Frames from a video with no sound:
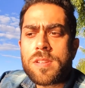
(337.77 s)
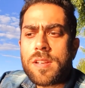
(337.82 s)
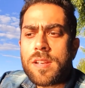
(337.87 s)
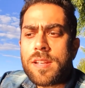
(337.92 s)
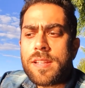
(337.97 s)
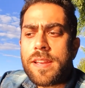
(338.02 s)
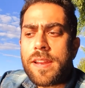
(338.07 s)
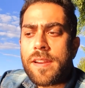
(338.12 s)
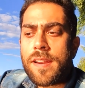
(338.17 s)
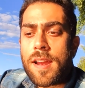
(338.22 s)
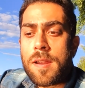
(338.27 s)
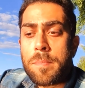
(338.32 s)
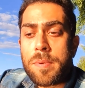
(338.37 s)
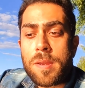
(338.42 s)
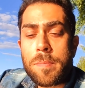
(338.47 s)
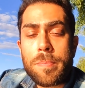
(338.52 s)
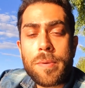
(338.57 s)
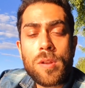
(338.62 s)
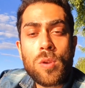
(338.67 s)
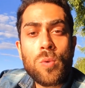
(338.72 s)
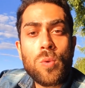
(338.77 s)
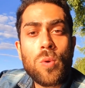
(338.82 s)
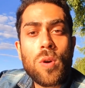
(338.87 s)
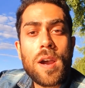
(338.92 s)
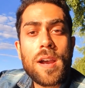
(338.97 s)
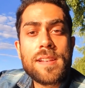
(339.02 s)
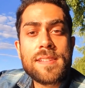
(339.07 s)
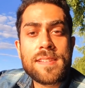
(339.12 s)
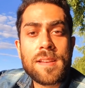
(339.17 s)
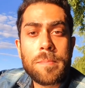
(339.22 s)
there are people who
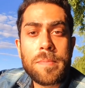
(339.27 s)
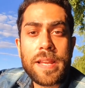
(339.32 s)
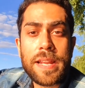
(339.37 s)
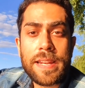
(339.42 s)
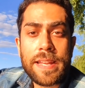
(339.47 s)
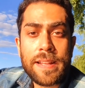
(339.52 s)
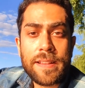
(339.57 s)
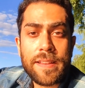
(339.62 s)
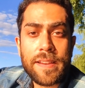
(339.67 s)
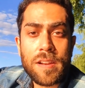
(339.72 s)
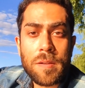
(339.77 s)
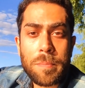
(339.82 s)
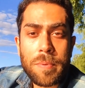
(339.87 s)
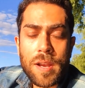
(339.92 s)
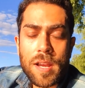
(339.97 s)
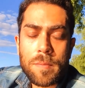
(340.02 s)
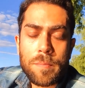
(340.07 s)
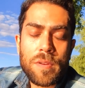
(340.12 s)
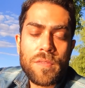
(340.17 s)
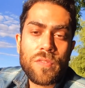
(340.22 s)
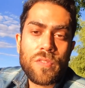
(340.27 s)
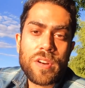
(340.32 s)
are subletting their apartment.